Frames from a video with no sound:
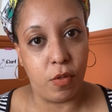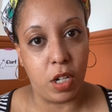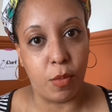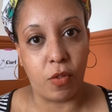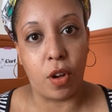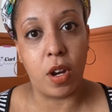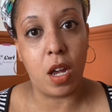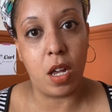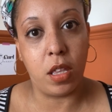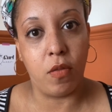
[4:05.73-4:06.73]
room I've got an
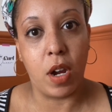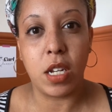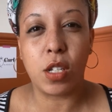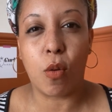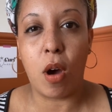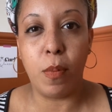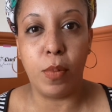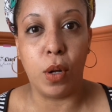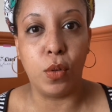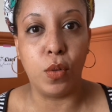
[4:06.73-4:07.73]
earthy red, it's quite
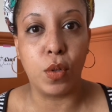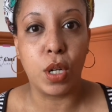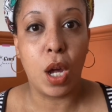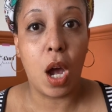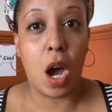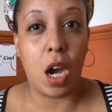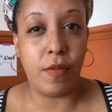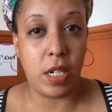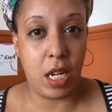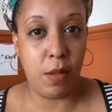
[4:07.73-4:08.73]
bold, I've
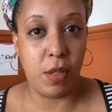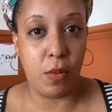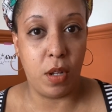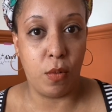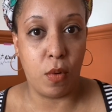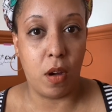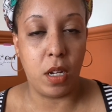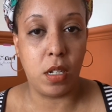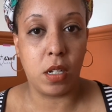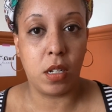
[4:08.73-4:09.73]
teamed it with white,